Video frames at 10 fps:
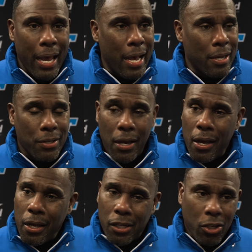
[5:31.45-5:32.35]
as
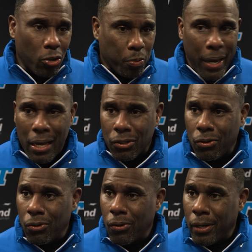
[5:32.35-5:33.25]
is Coach
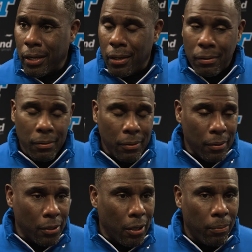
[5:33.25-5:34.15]
Pascal and,
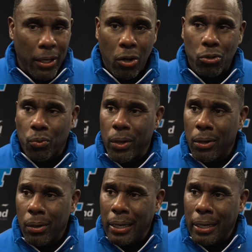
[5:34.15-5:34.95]
you know, man, Coach Reeder.